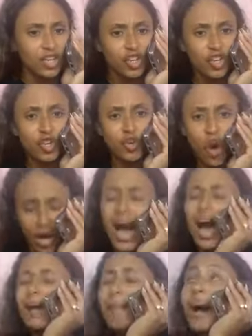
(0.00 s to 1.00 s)
You are
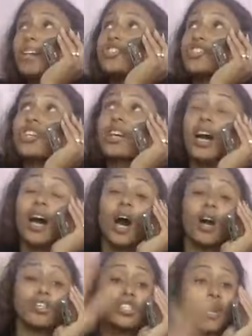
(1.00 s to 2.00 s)
our Mashiach,
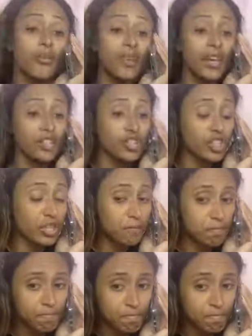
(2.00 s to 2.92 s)
our salvation.